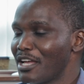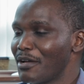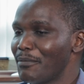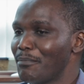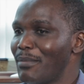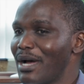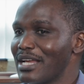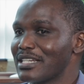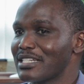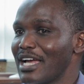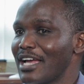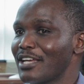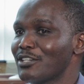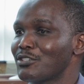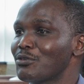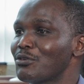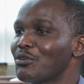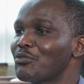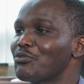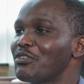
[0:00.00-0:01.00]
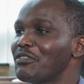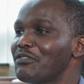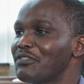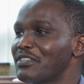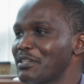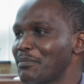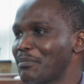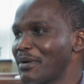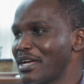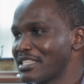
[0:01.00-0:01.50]
but I took
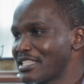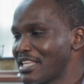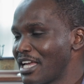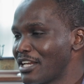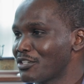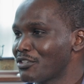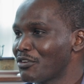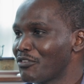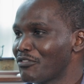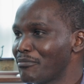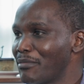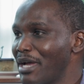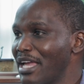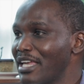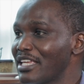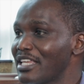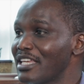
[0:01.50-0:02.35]
50% of my